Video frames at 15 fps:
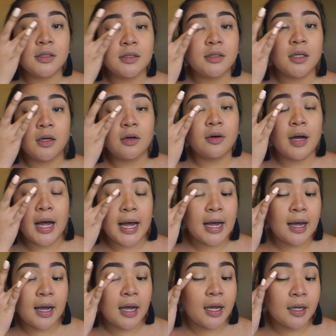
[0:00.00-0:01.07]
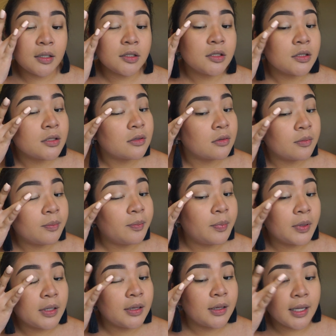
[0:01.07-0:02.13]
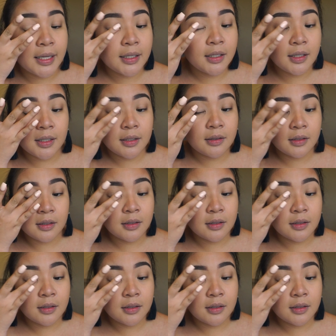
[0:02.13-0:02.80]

So I just blend it.